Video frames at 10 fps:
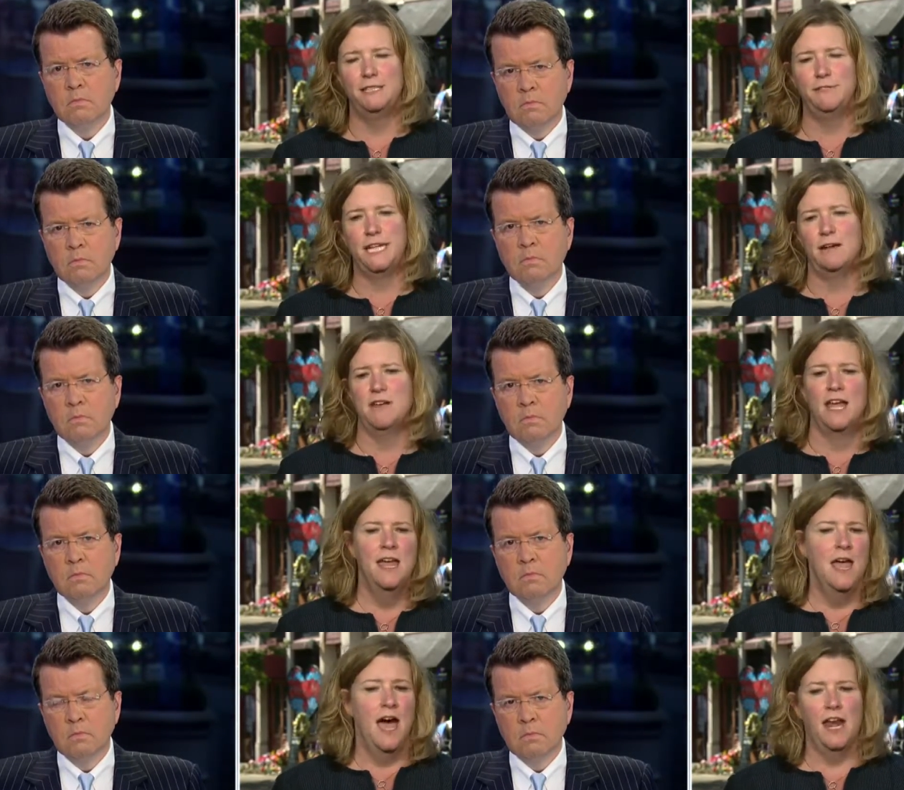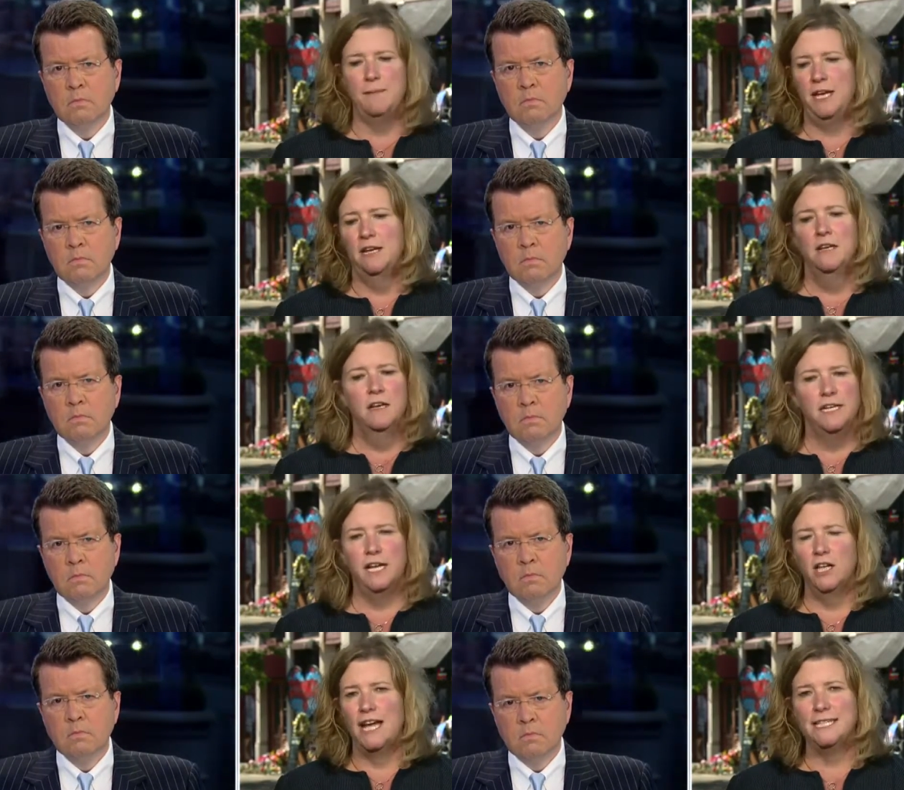Speaker 1: he was coming. And I mean,
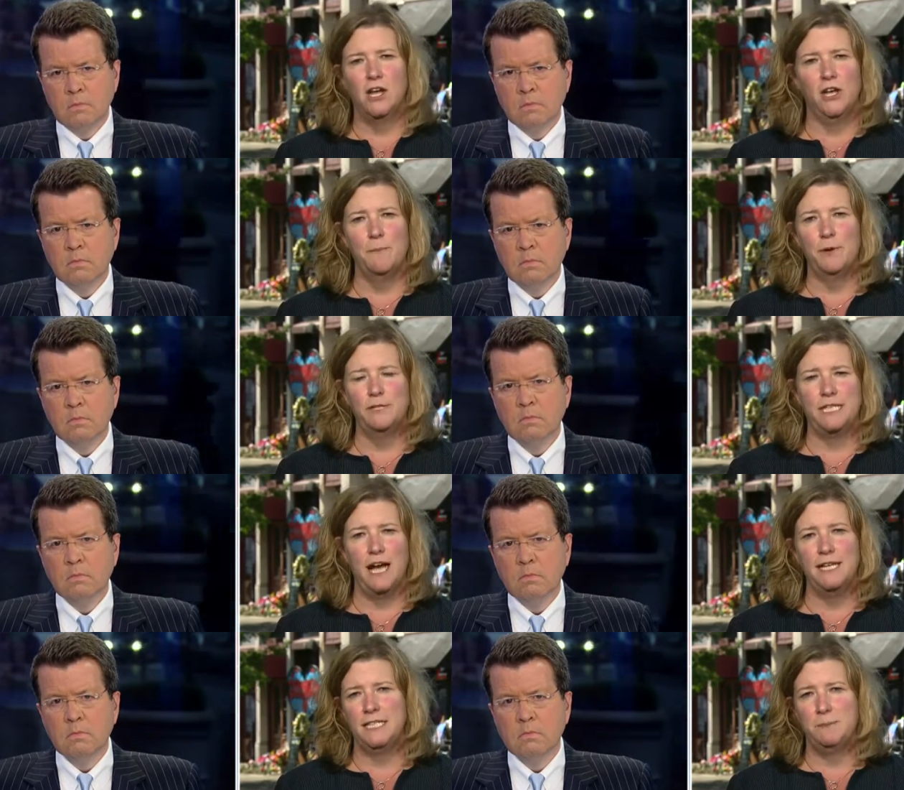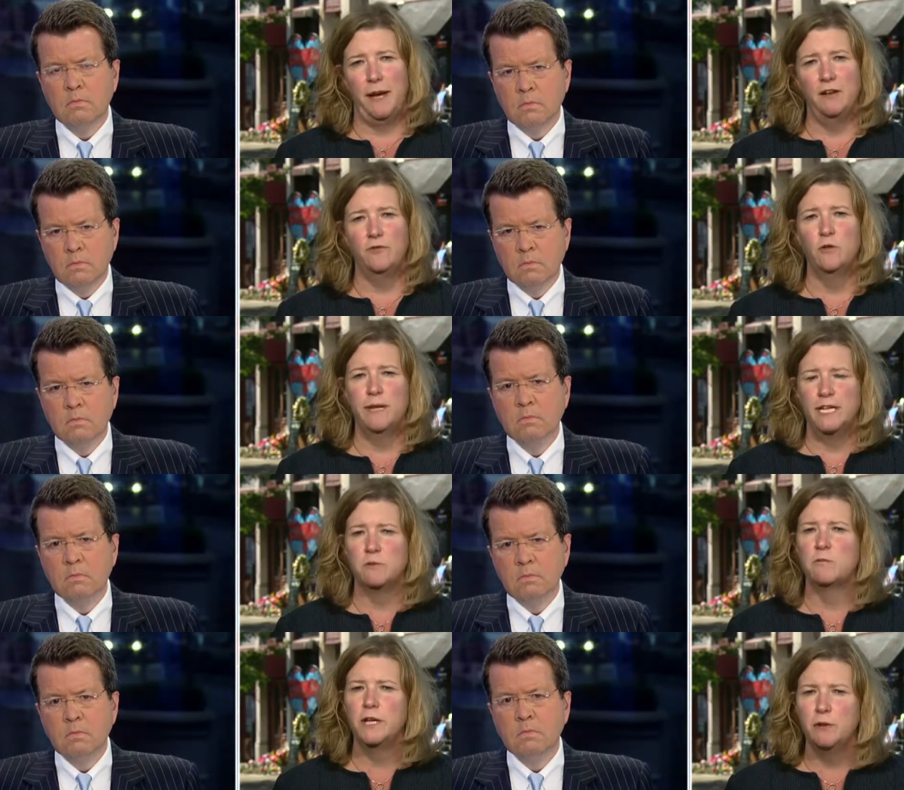Neil, I saw it on both sides. It's painful because
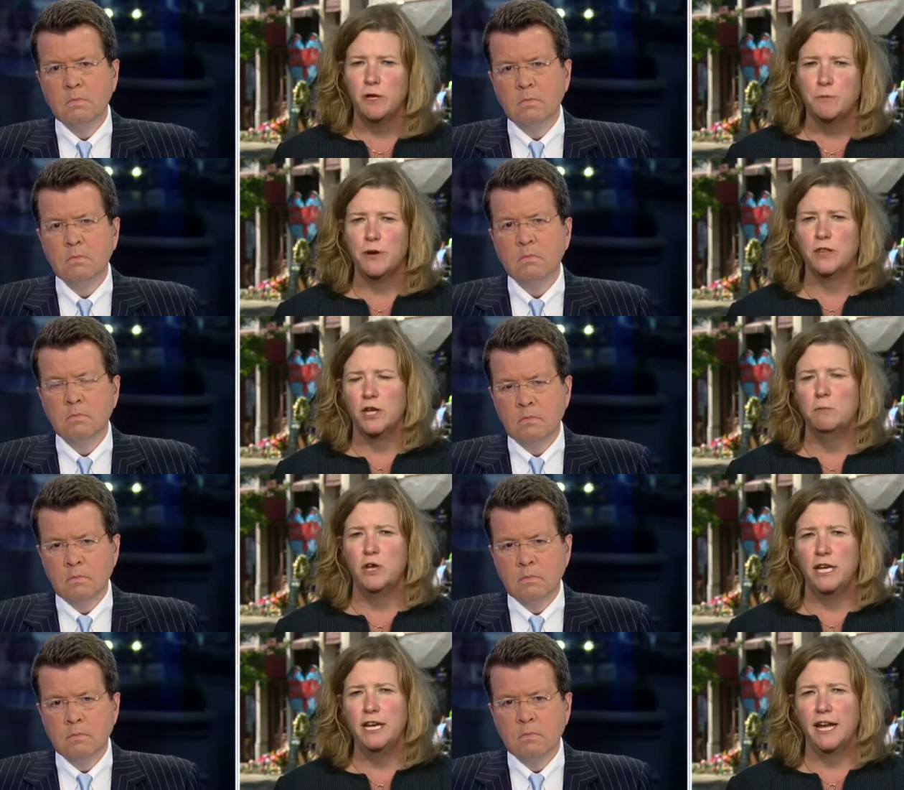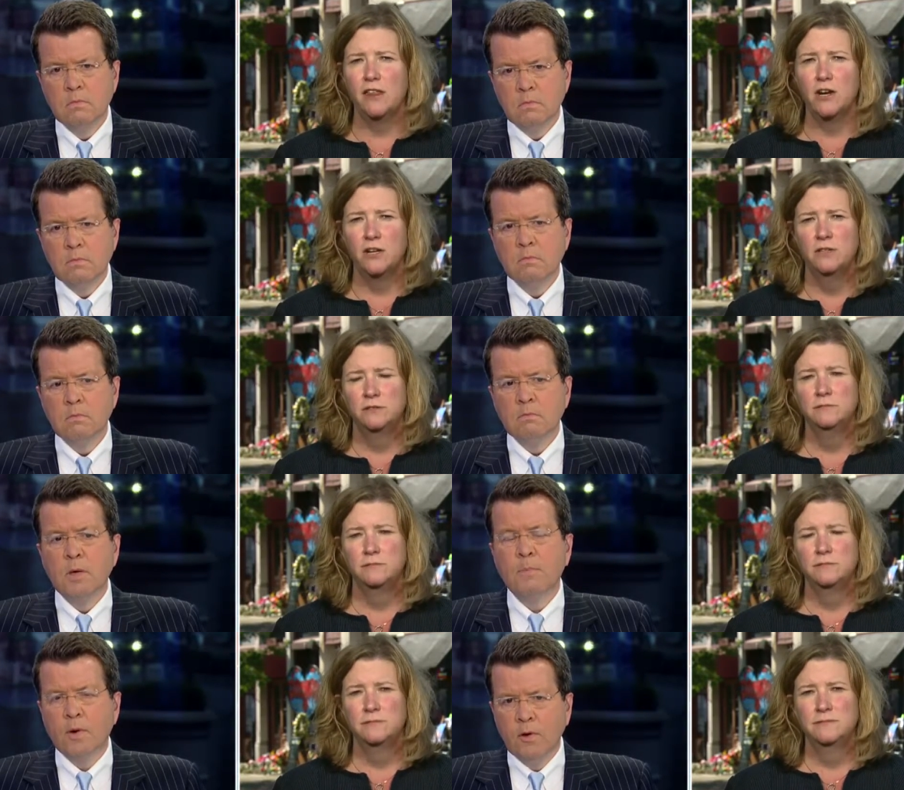we really want to bring the community together.
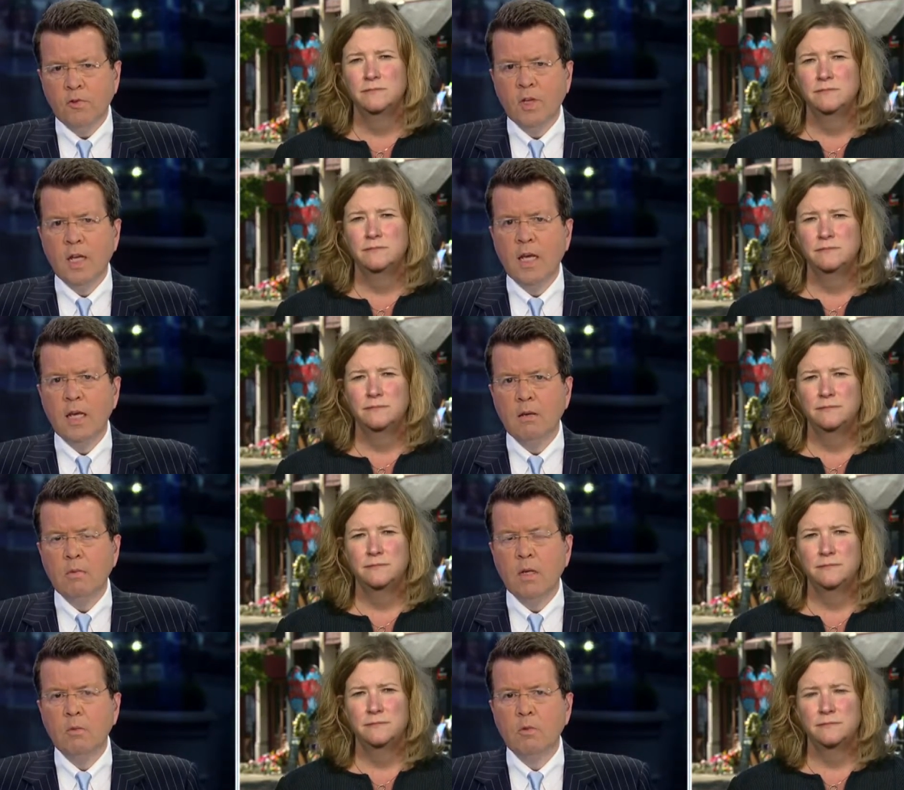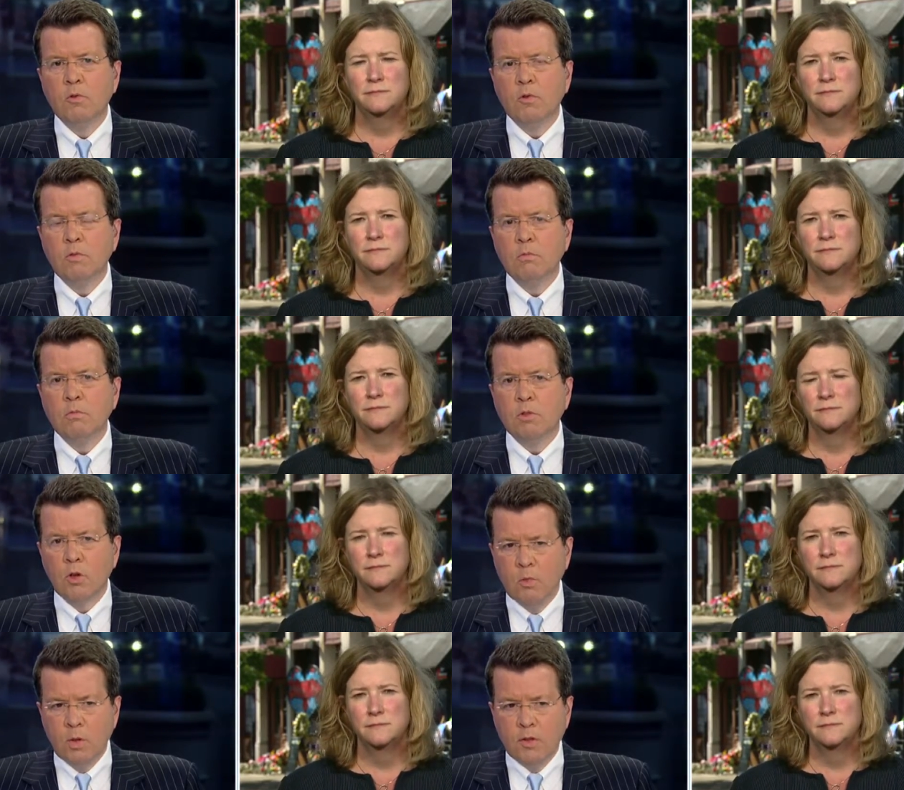
Speaker 2: But personally, he was
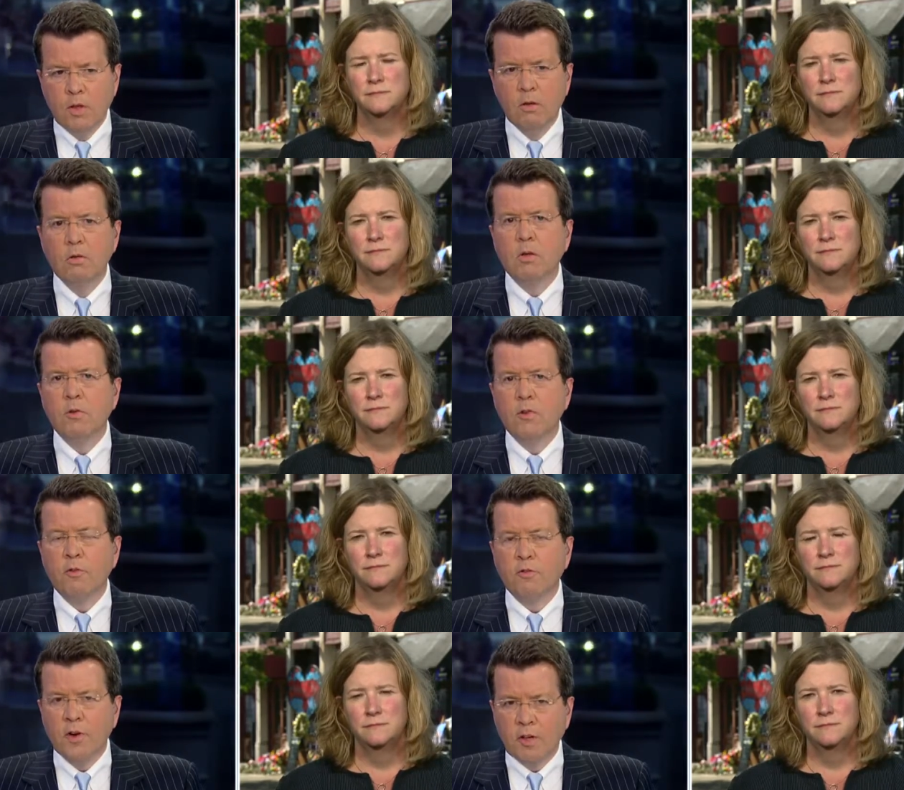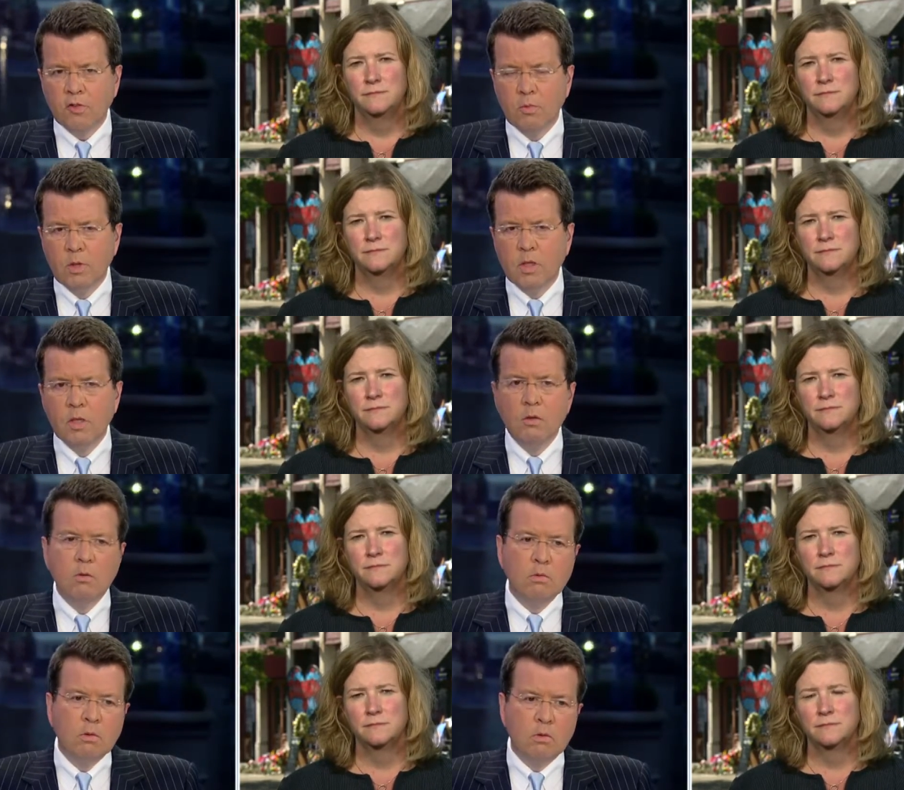good with you. There was no friction with
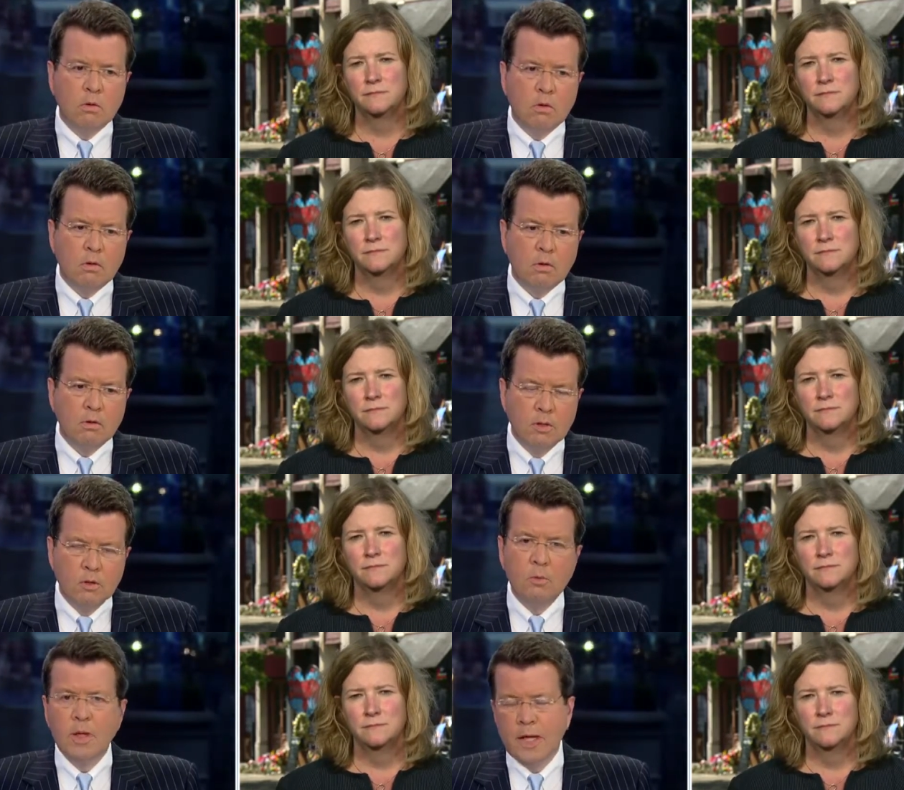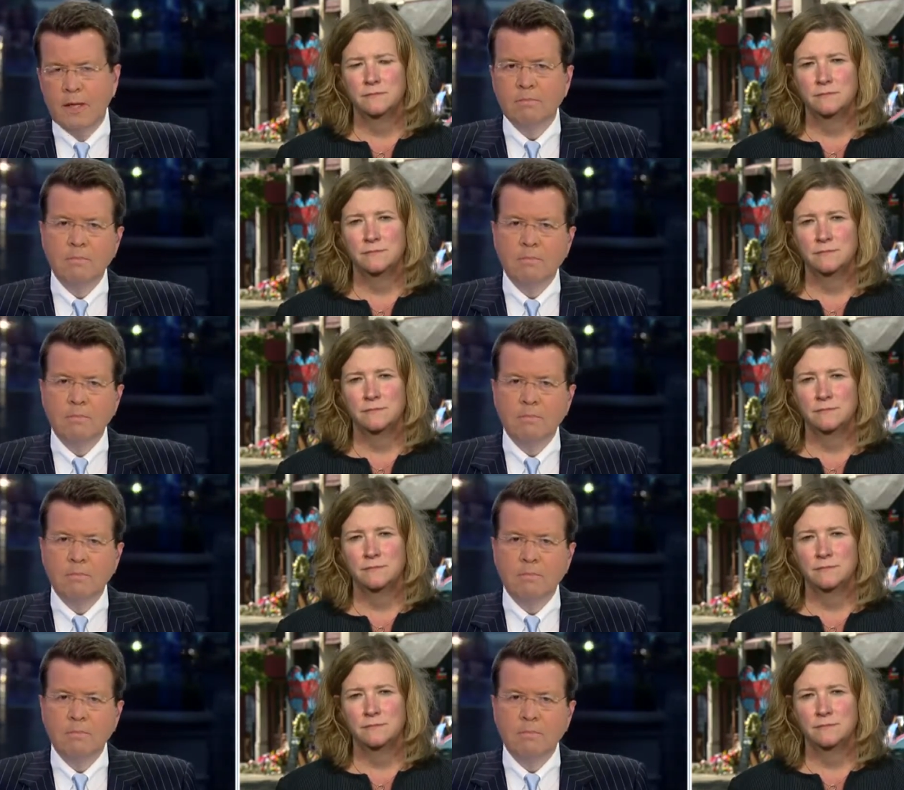you or, or you with him.